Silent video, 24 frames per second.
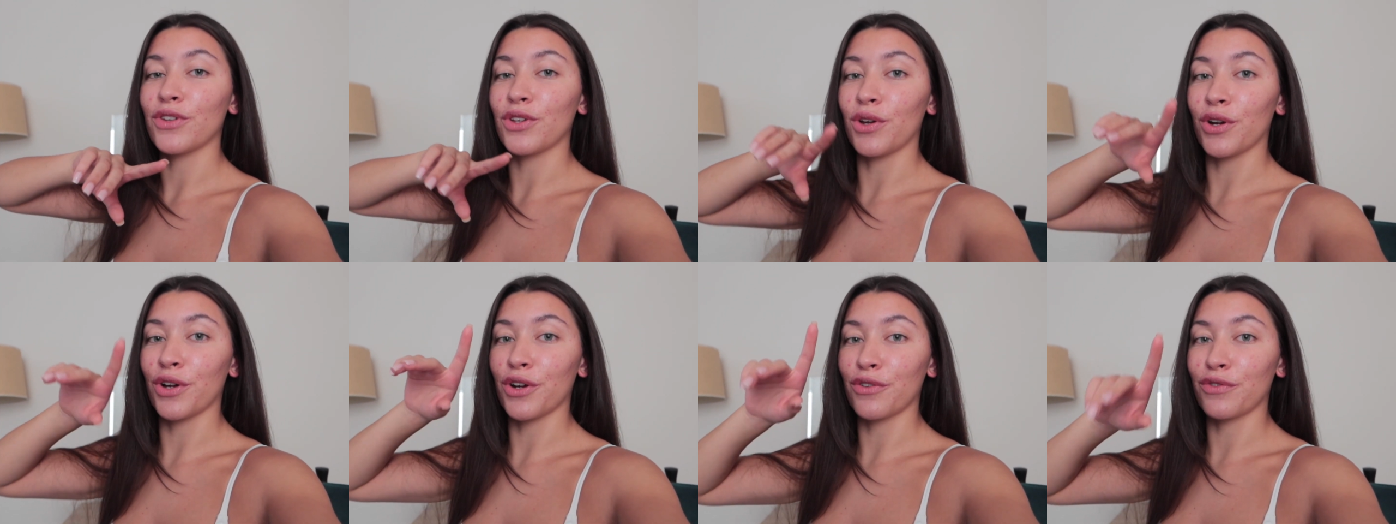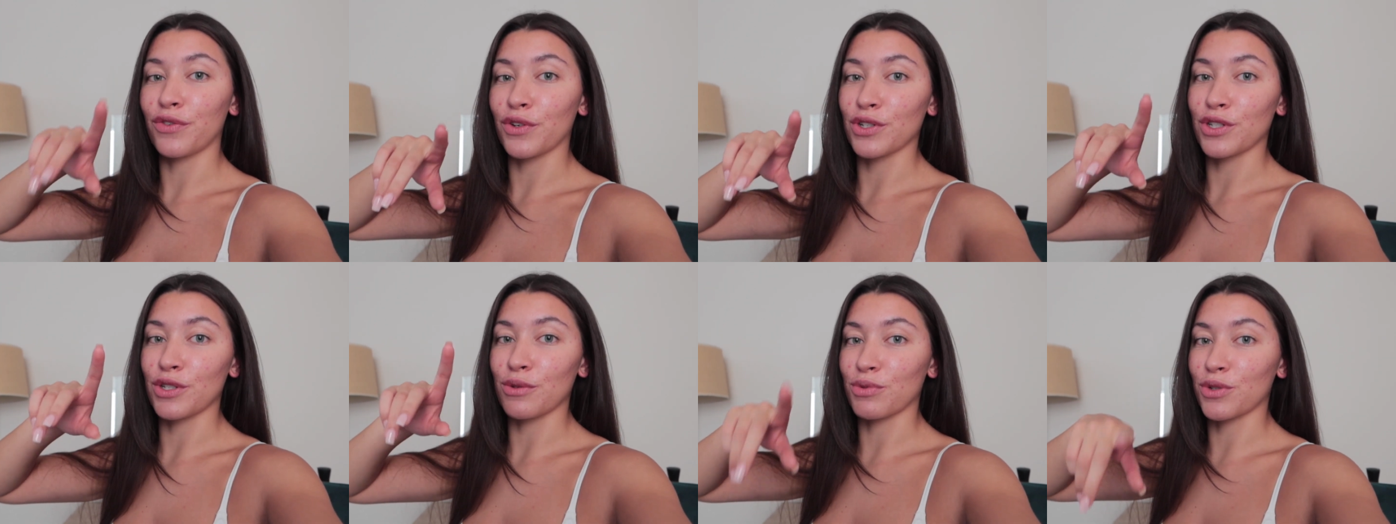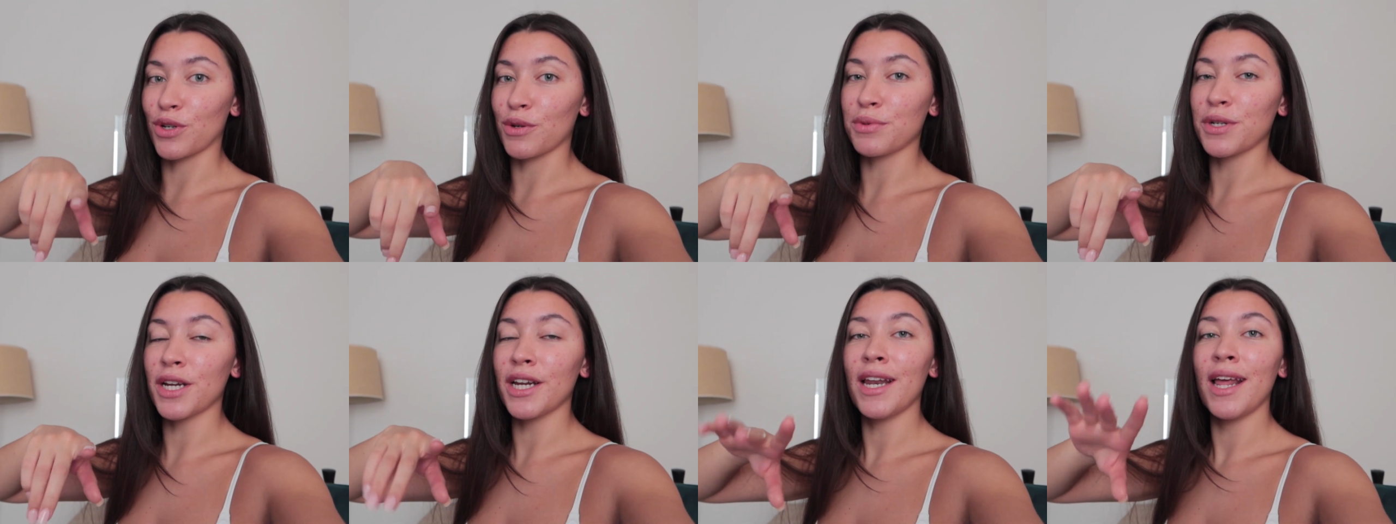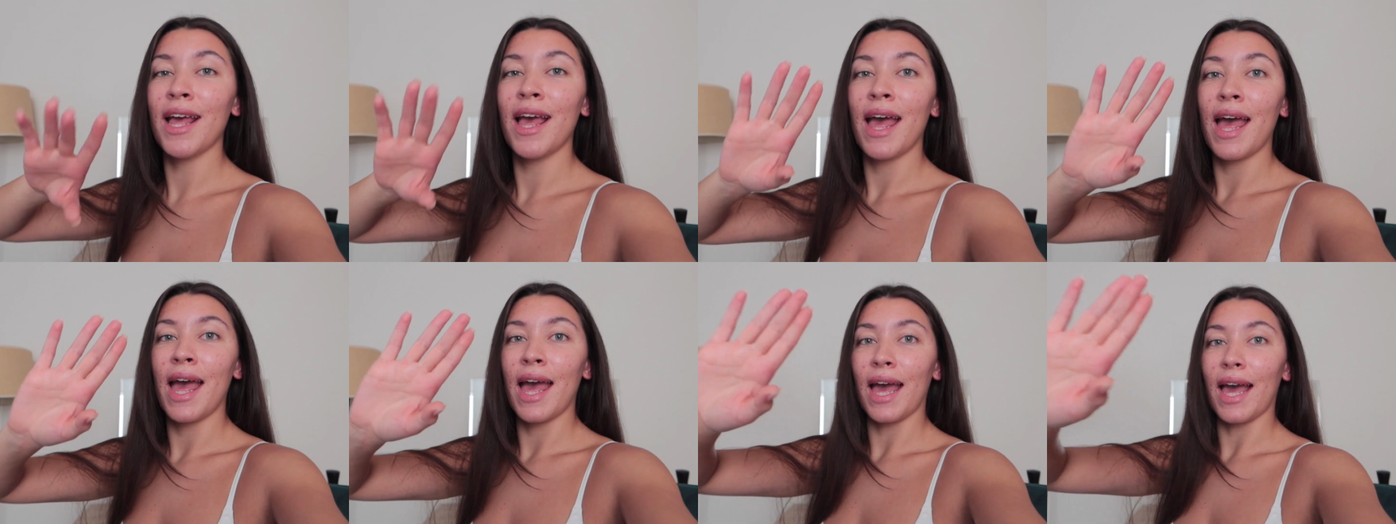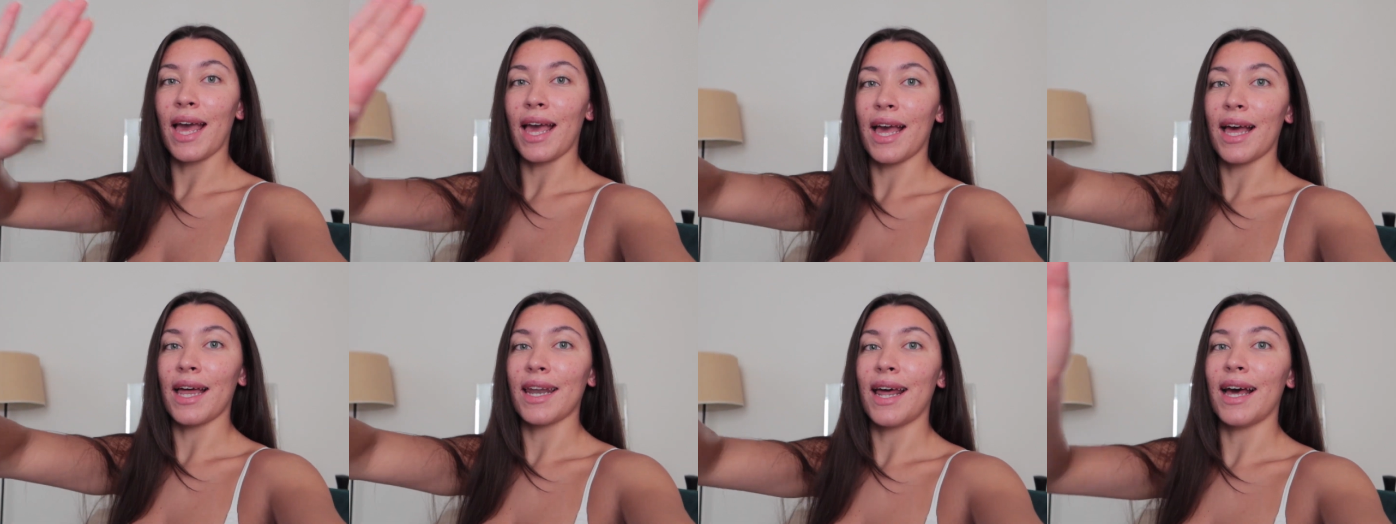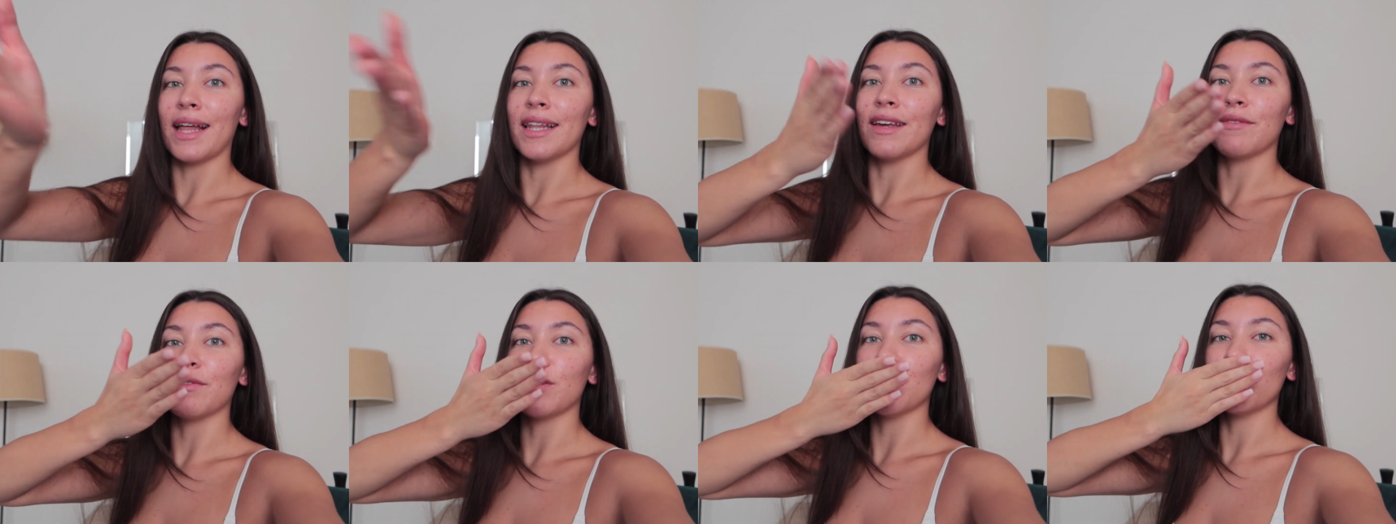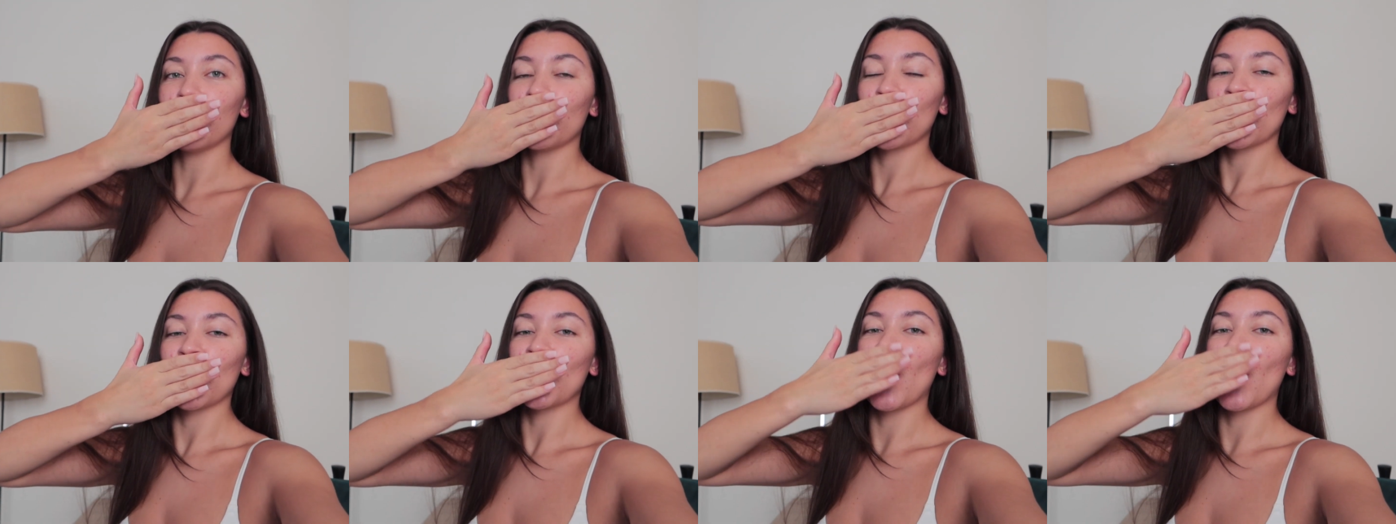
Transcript: your first subscription. And I love you.